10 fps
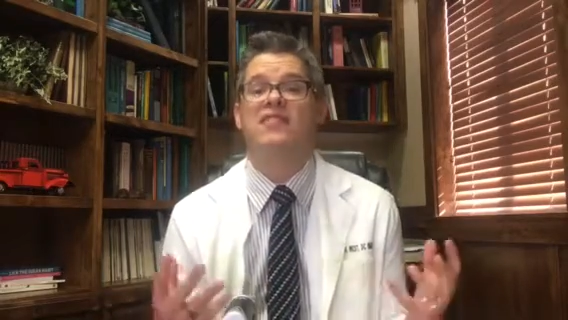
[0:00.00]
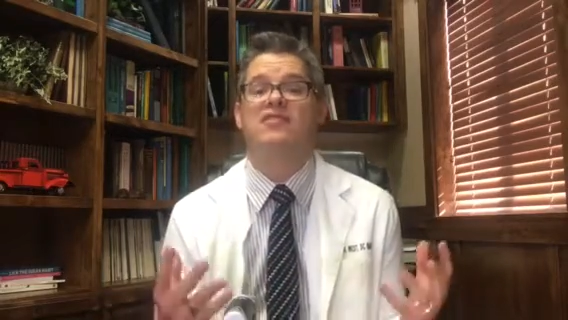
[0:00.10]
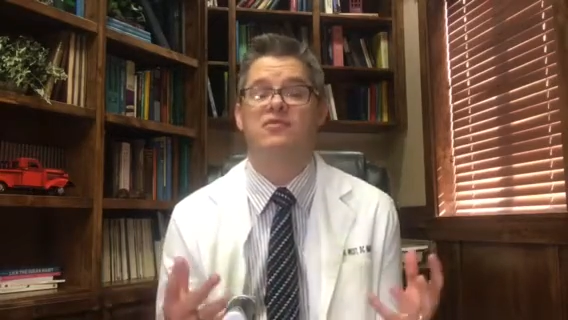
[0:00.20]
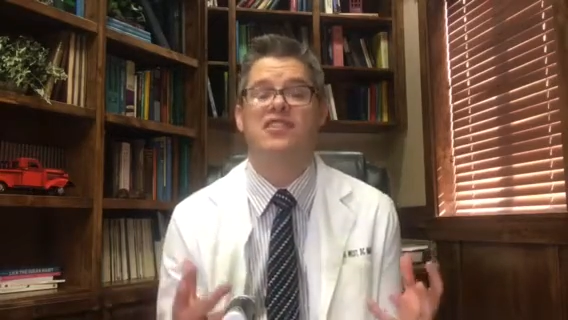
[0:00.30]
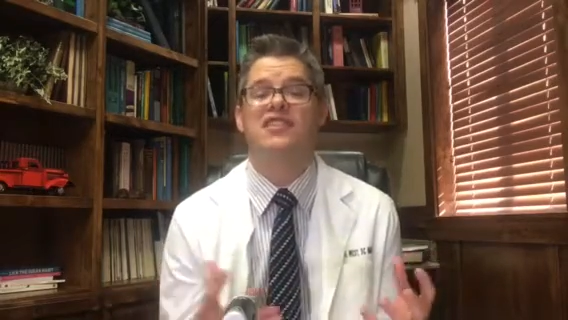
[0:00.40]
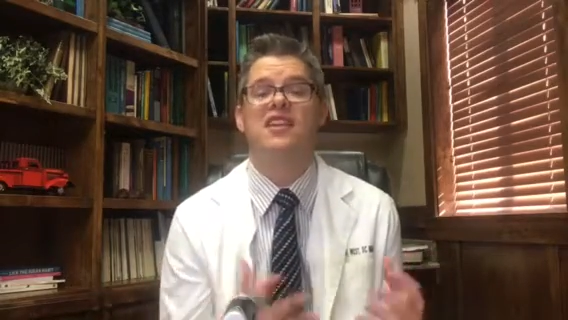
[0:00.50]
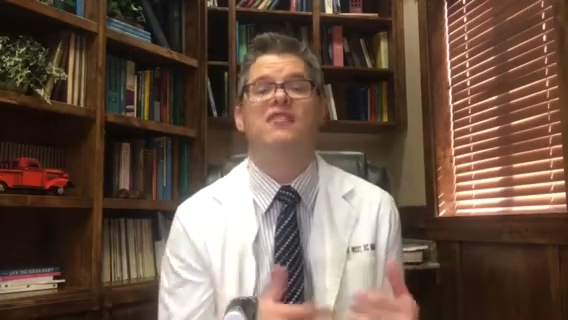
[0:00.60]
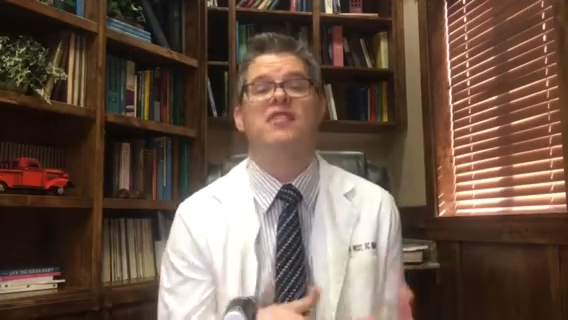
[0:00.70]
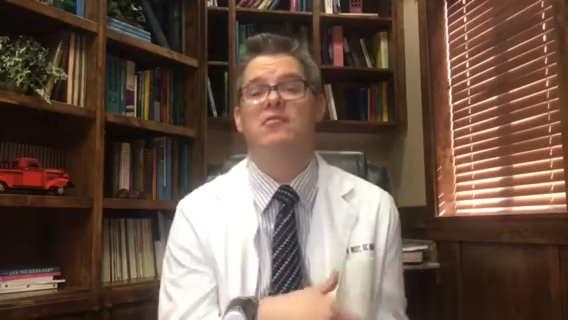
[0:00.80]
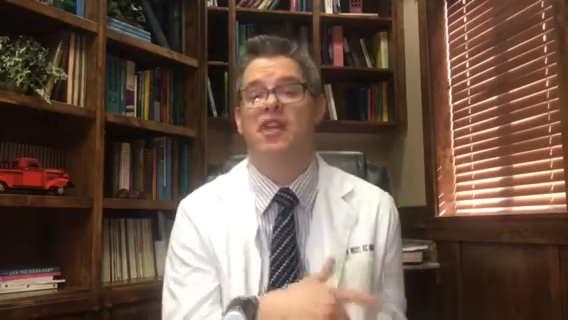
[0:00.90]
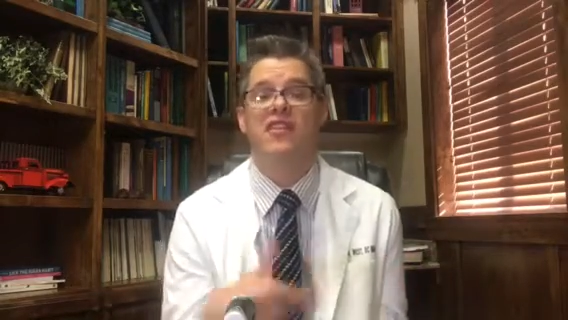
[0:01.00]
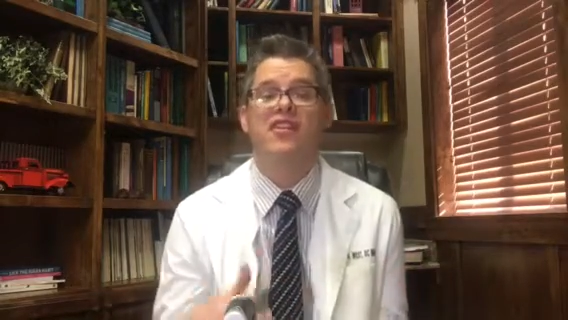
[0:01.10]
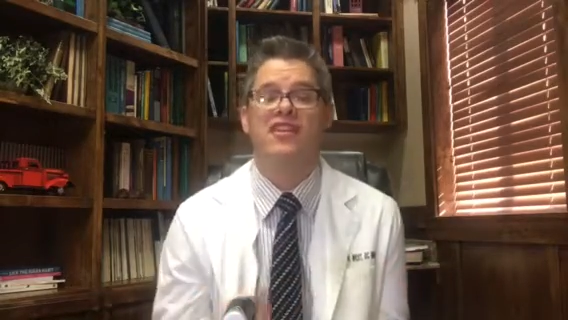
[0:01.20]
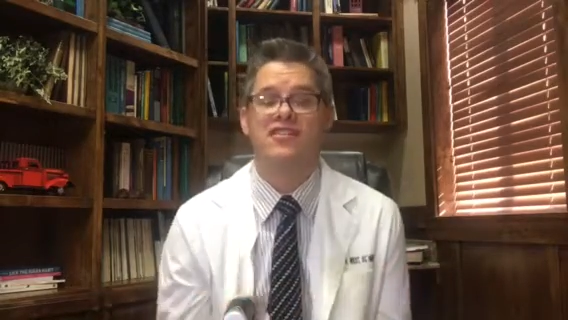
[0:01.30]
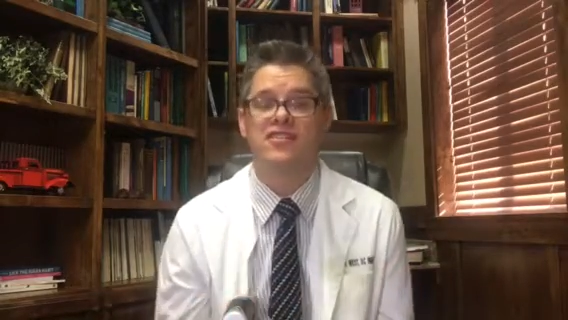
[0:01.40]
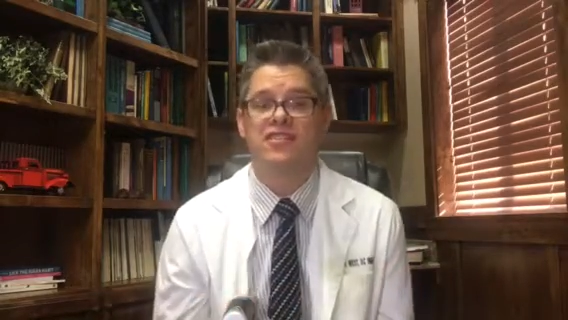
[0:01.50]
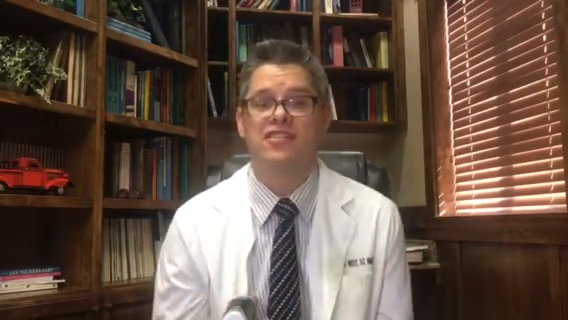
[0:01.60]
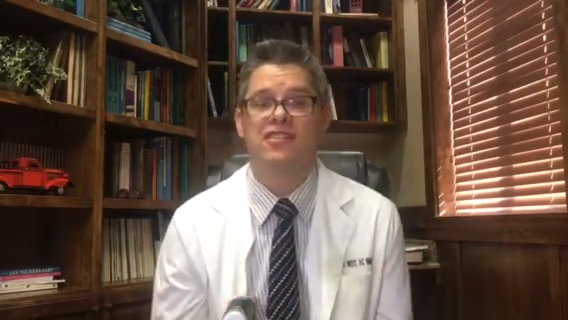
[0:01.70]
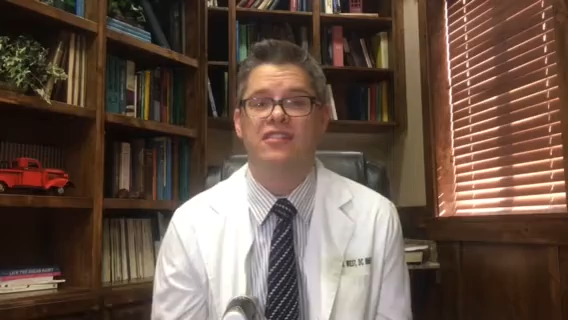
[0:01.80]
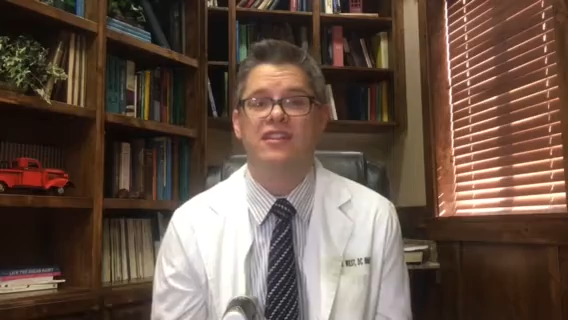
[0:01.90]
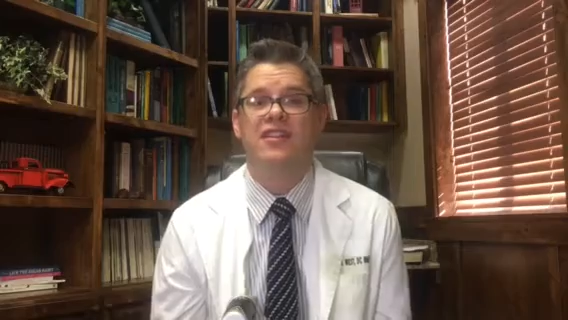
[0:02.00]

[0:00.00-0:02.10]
And it's really tough on their inner circle,